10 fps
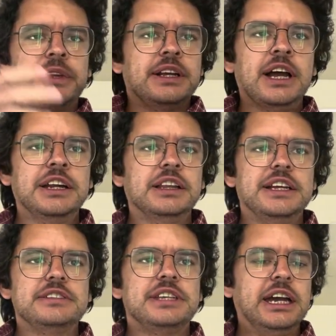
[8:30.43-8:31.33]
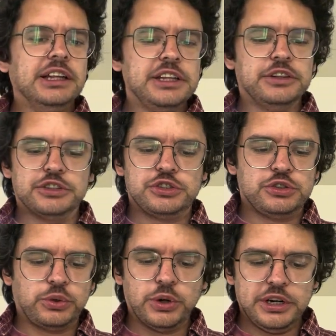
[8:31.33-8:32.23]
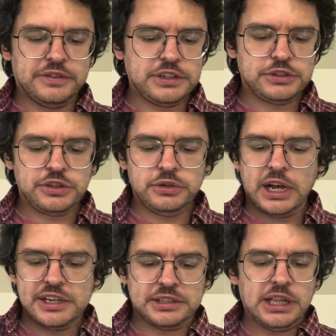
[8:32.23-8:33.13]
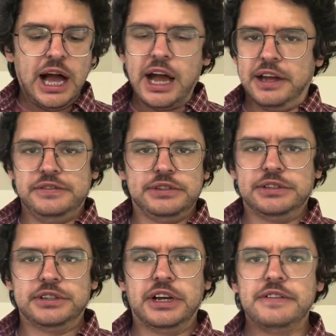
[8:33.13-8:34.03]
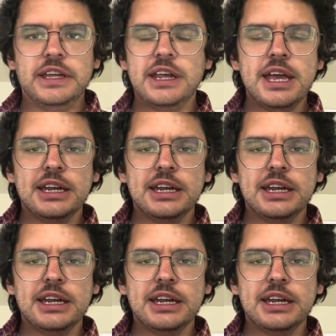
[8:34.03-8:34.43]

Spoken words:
kind of like telling the story of these two guys' lives and stuff, and it